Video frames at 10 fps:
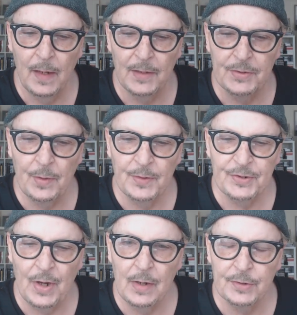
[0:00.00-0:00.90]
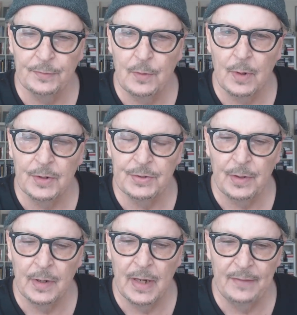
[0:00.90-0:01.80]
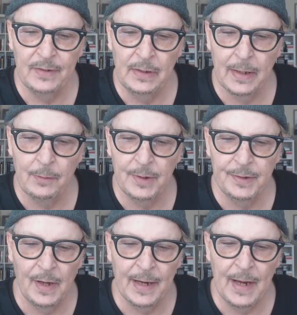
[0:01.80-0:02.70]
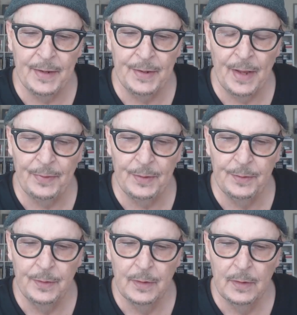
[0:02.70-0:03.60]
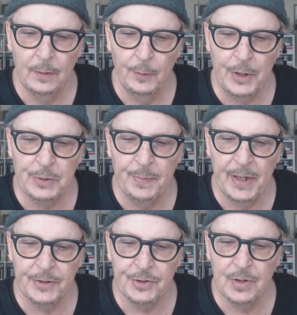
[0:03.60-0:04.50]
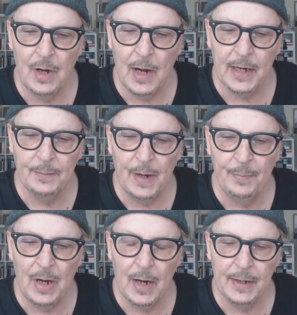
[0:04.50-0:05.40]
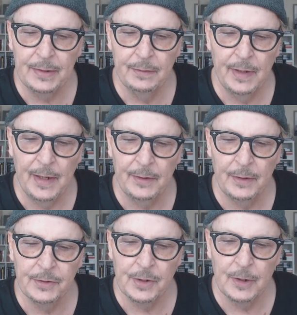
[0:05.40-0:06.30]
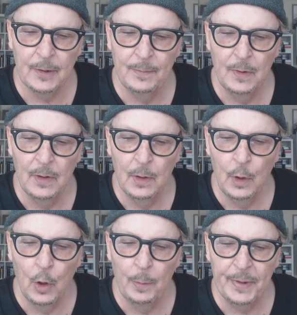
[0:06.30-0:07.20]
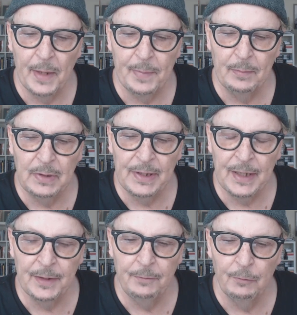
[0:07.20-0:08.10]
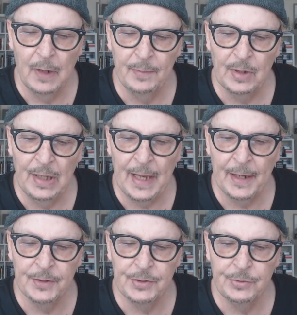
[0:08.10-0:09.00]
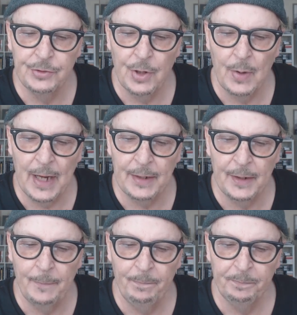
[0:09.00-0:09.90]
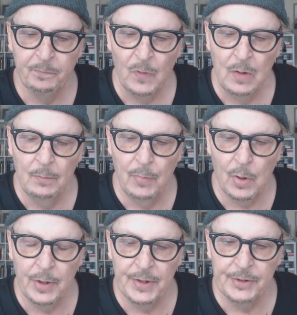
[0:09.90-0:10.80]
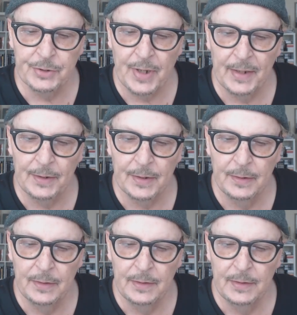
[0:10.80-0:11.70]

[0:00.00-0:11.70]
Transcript: And so the songs, of course, are Heavy Liquid, I Got Nothing, Rich Bitch, Cock in My Pocket, Head on Curb, Open Up and Bleed, Rubber Legs, Joanna, Born in a Trailer,